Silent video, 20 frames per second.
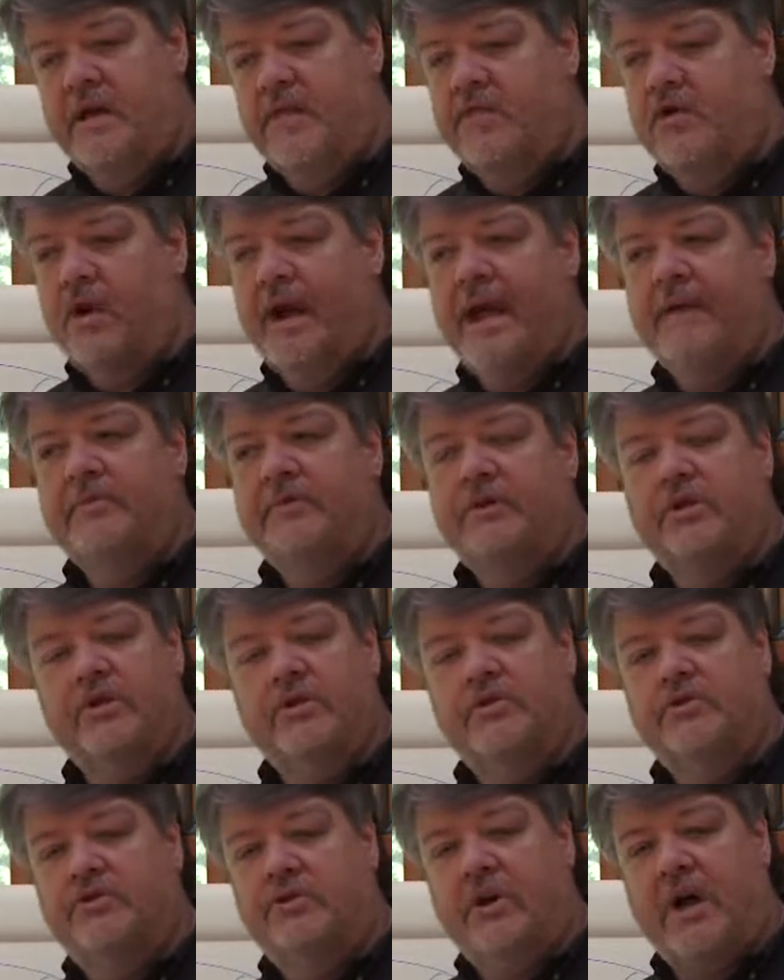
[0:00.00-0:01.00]
They're able to
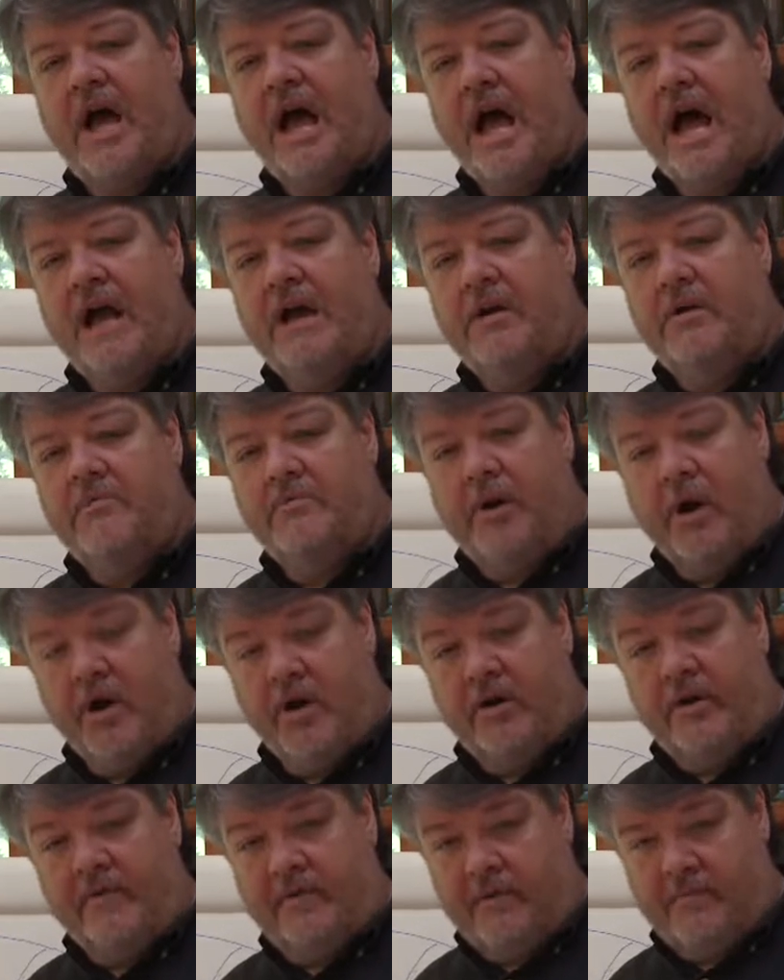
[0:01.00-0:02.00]
use their higher
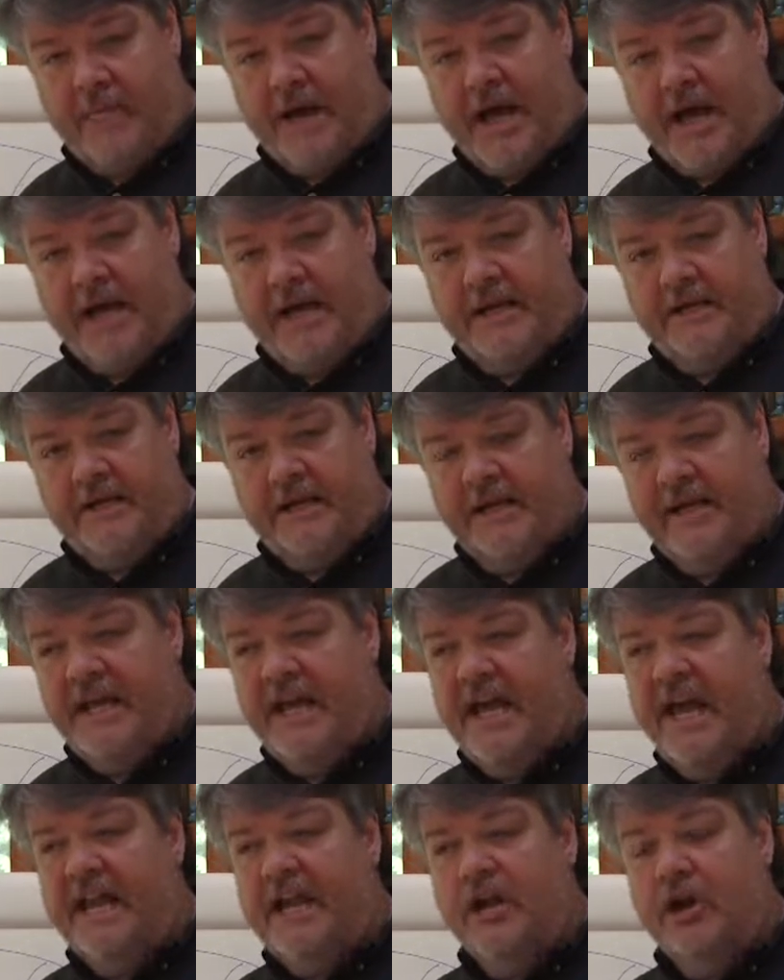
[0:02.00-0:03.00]
part of their mind
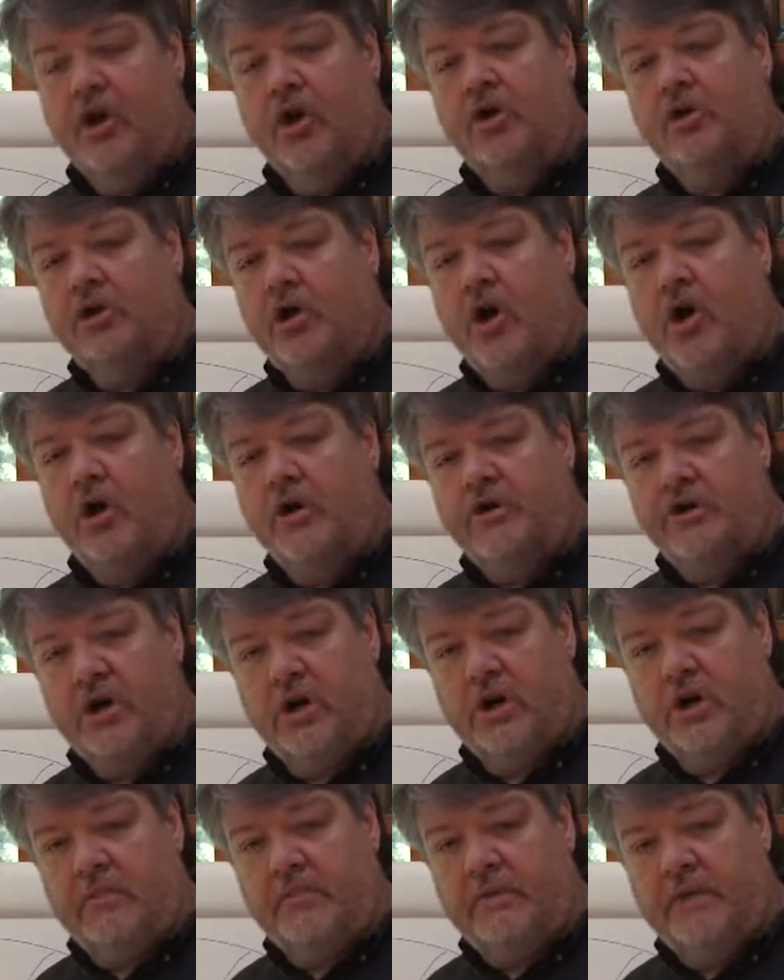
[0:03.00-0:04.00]
and look
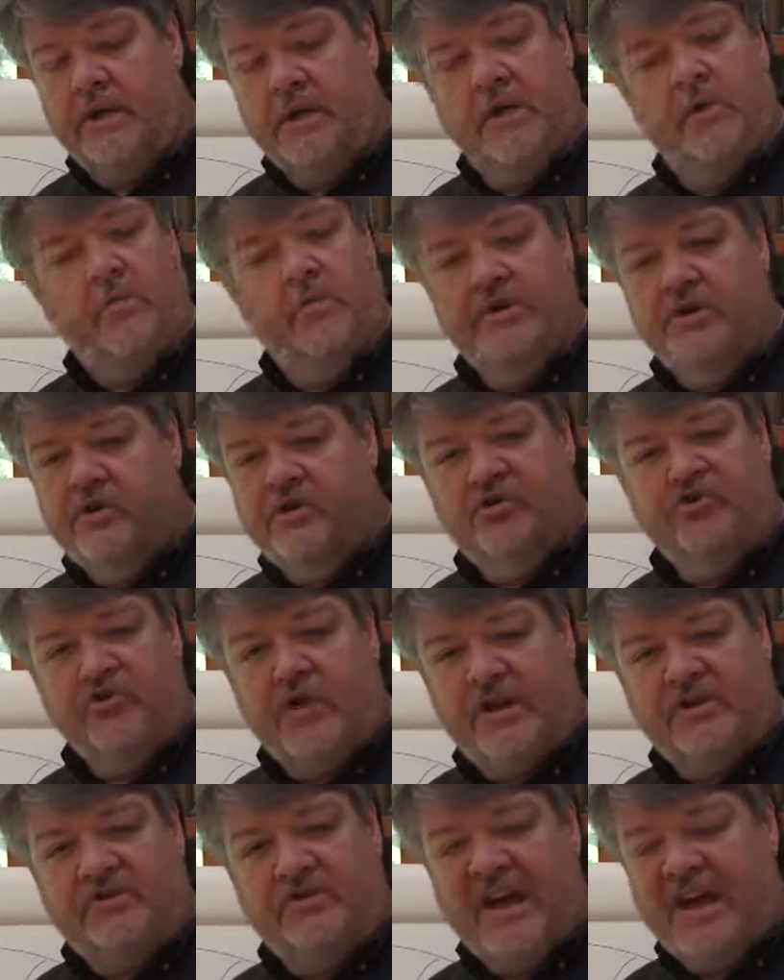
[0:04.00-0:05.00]
long-term. When you're
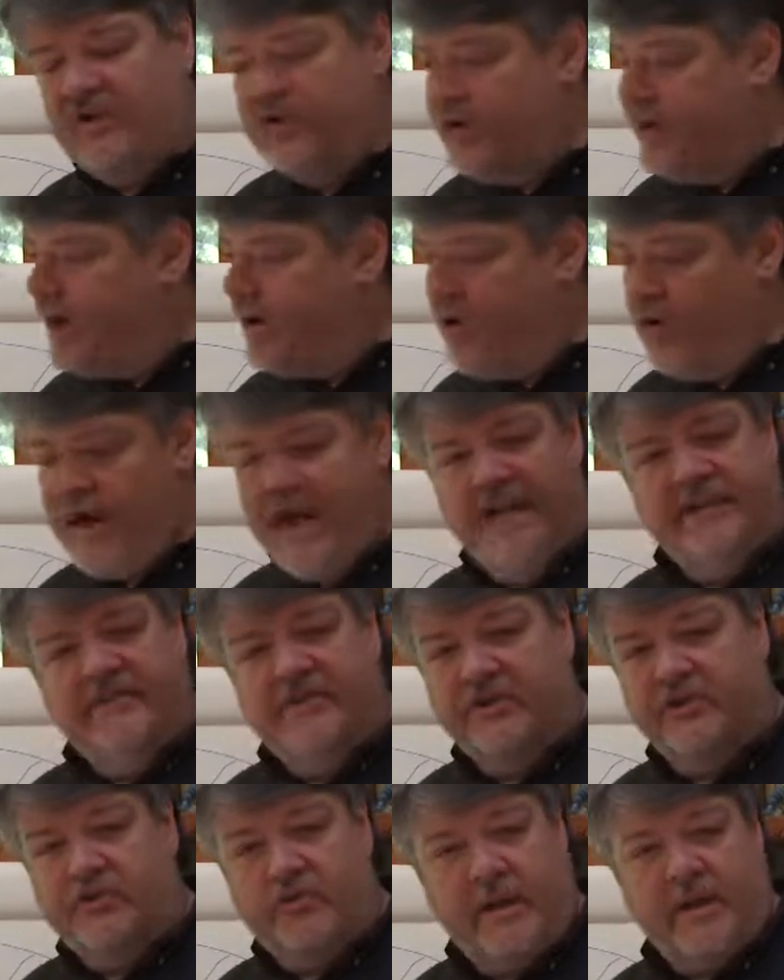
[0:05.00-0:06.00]
stressed out and you got all kinds of
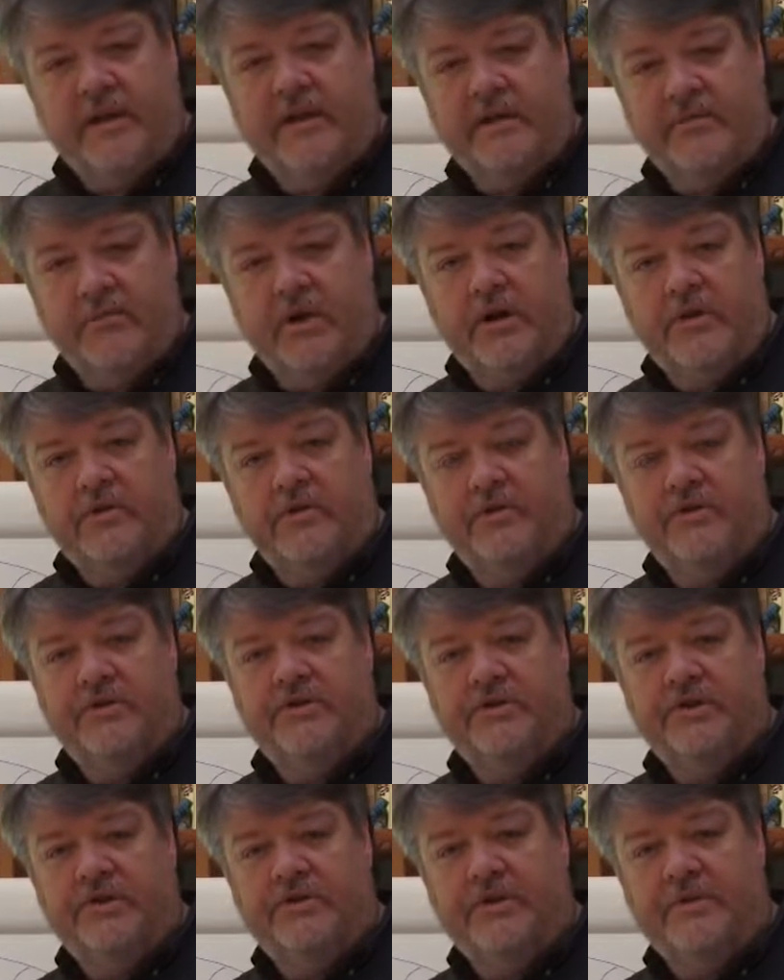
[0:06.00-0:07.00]
adrenaline running through your
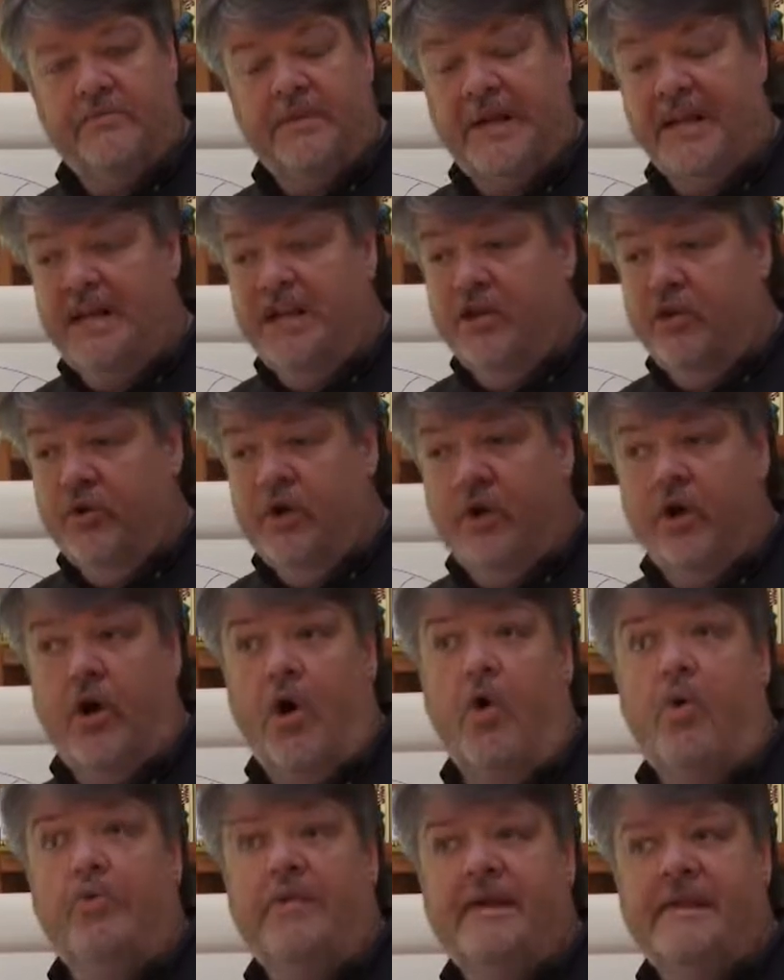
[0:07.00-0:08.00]
system, you could
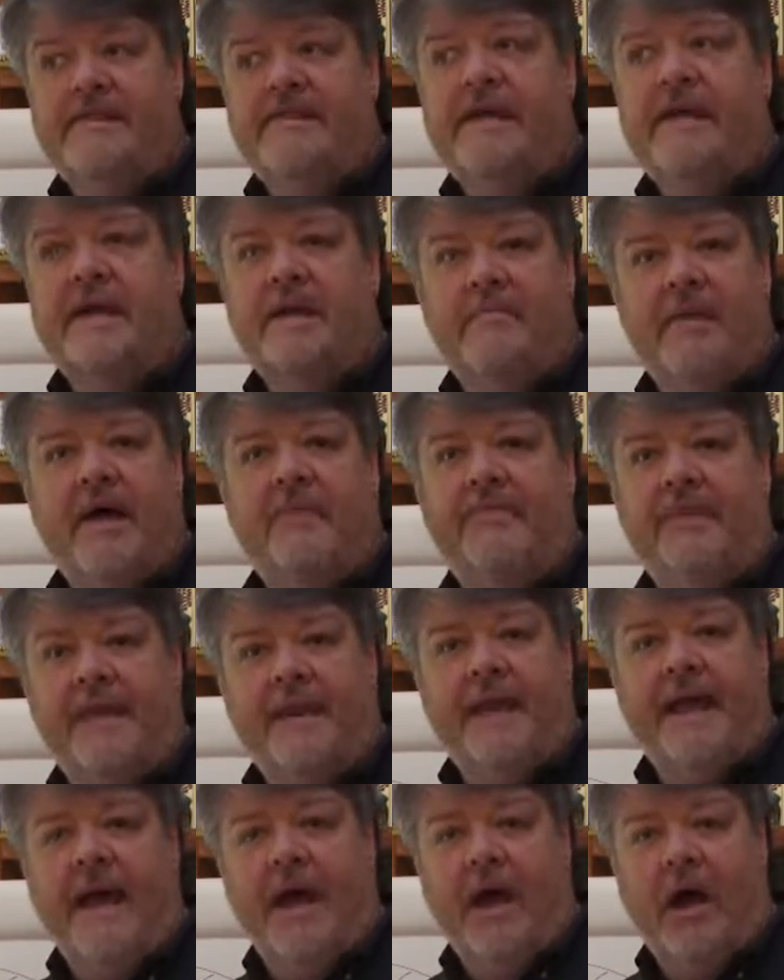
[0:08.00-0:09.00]
only think about the
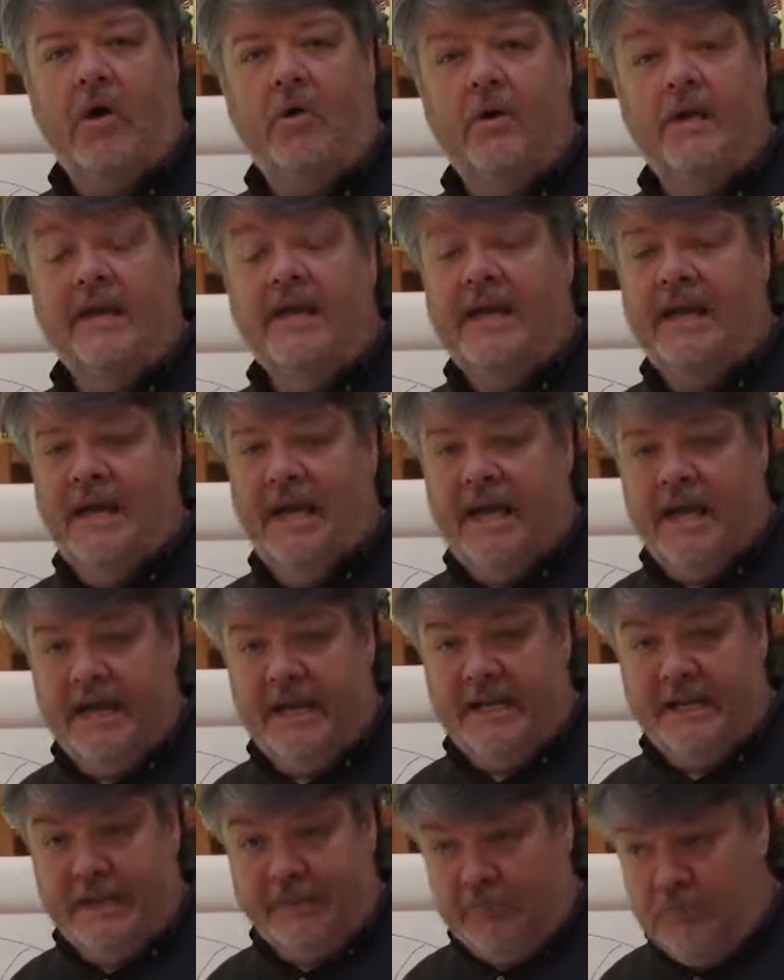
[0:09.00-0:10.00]
now
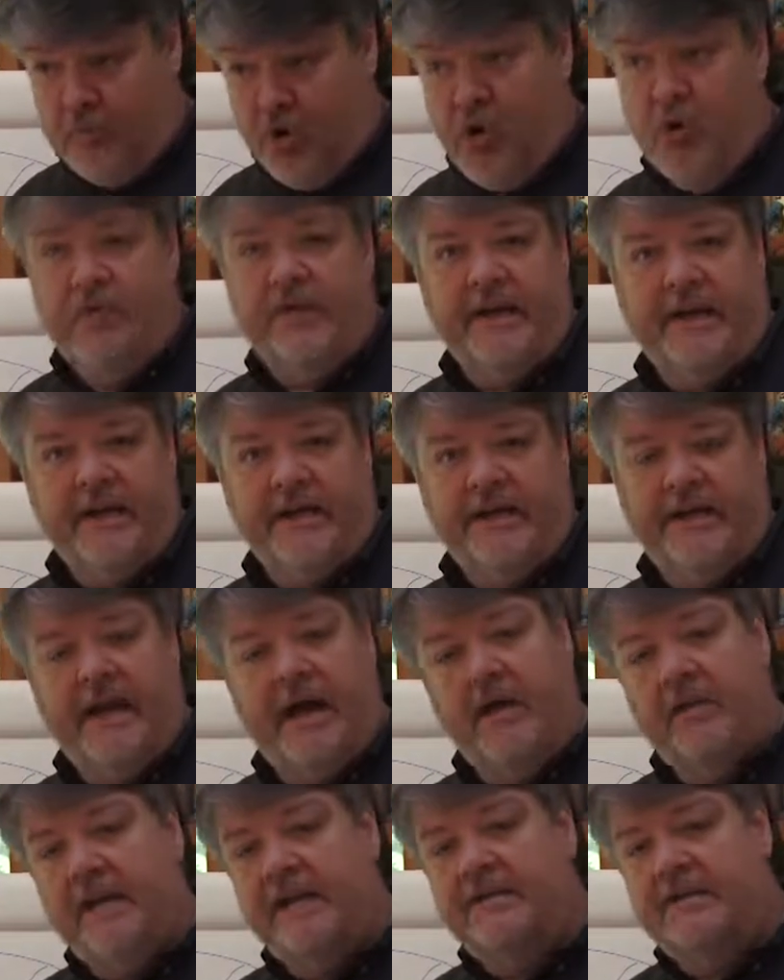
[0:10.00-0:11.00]
and moving in the
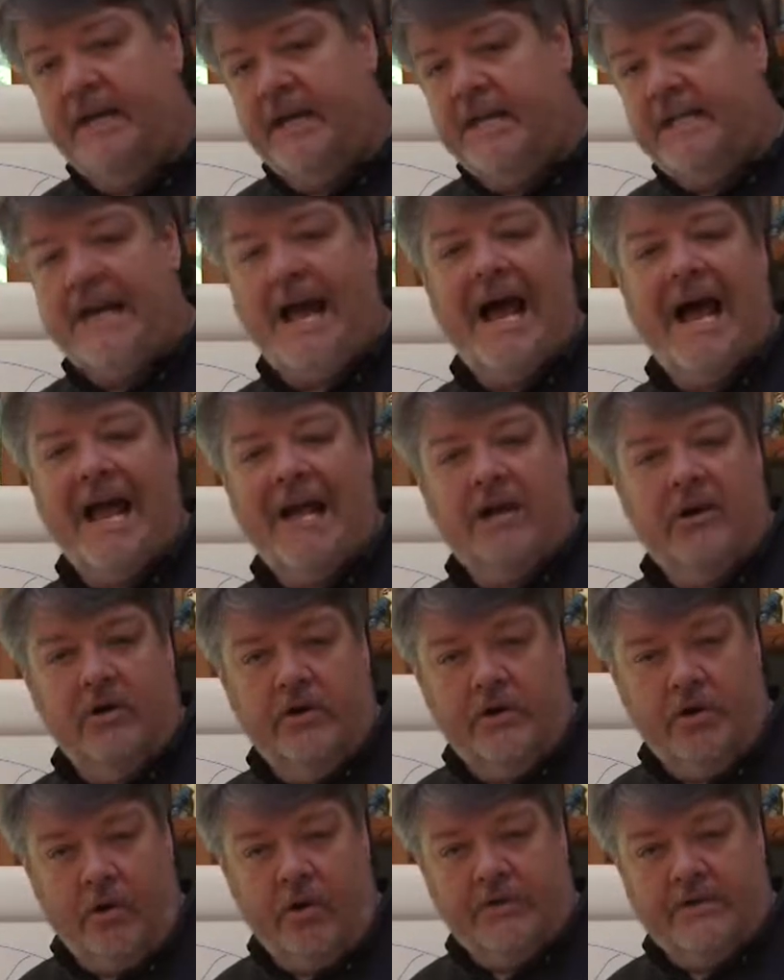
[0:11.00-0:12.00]
now. Let's say a tiger
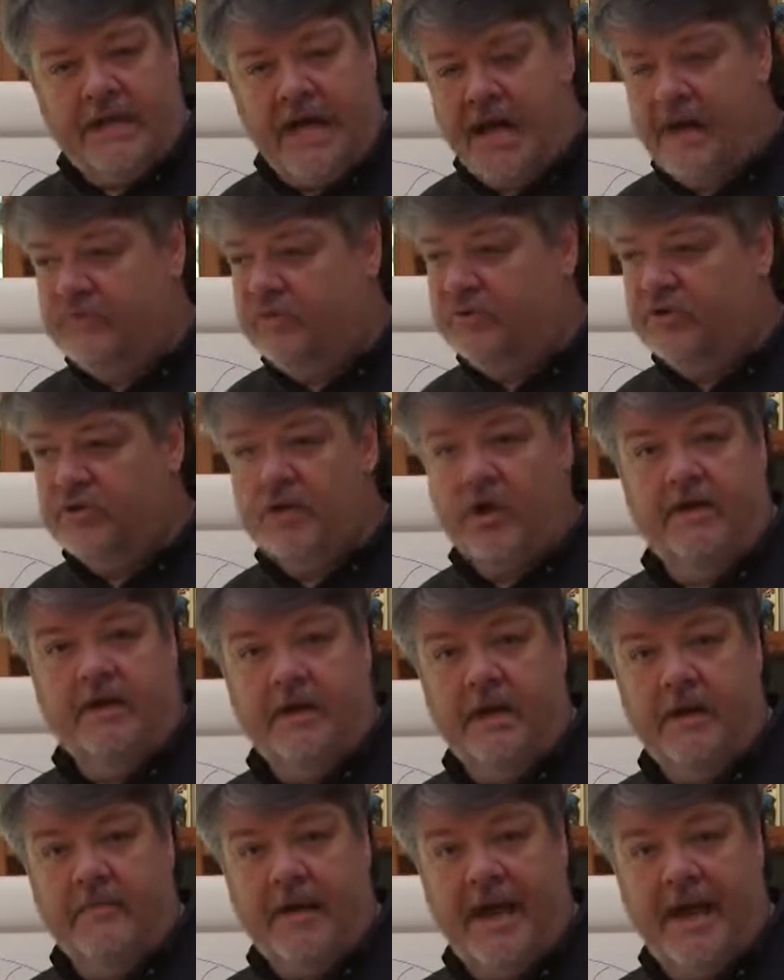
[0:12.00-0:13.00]
in old times was starting
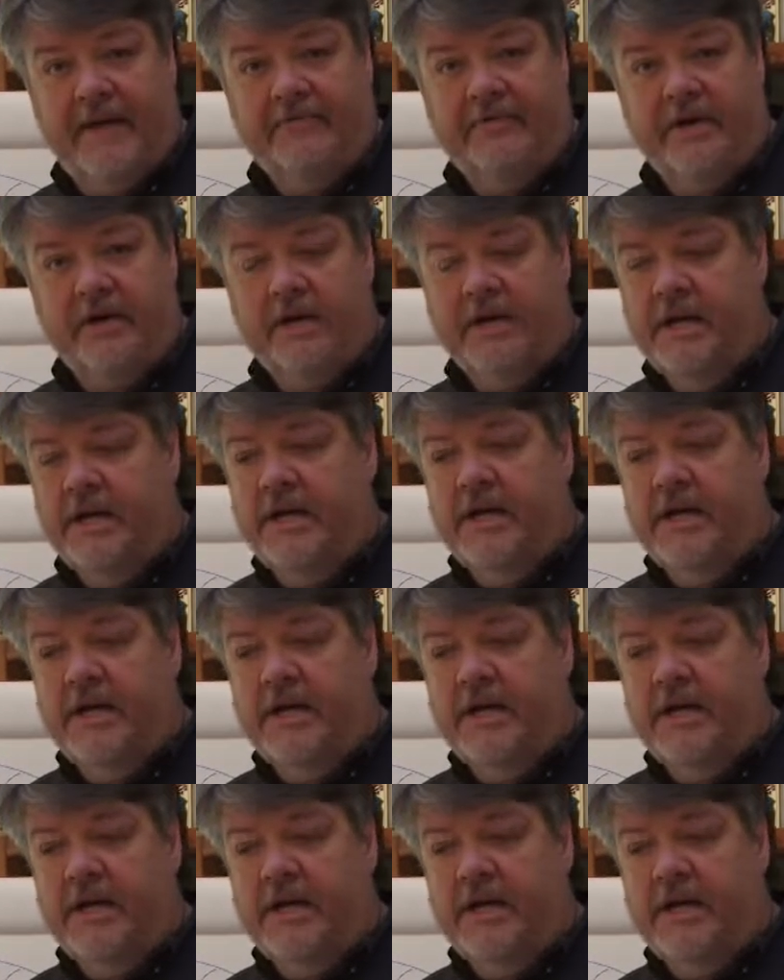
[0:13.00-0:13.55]
to come after you.